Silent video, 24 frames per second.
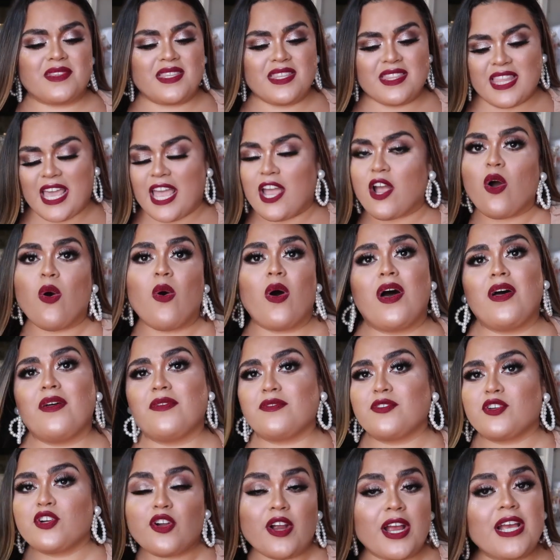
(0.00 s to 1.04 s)
they go
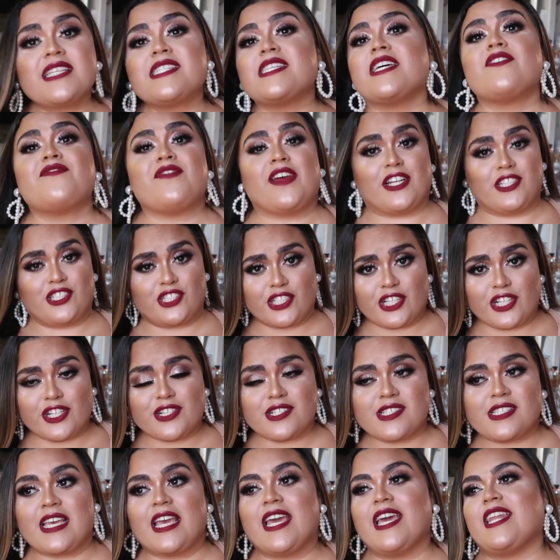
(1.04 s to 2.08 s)
on crazy
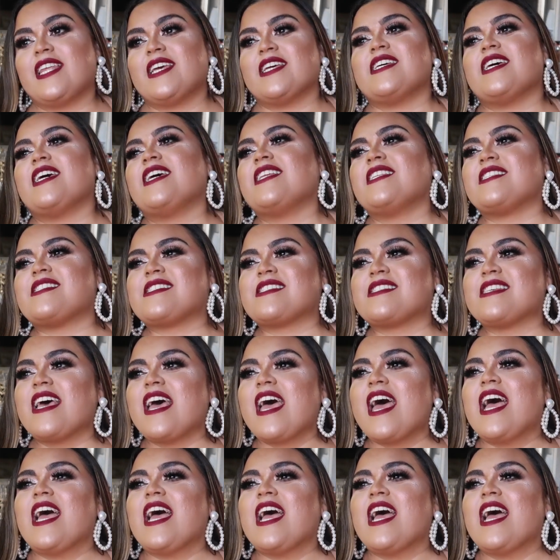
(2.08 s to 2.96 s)
adventures and it, it's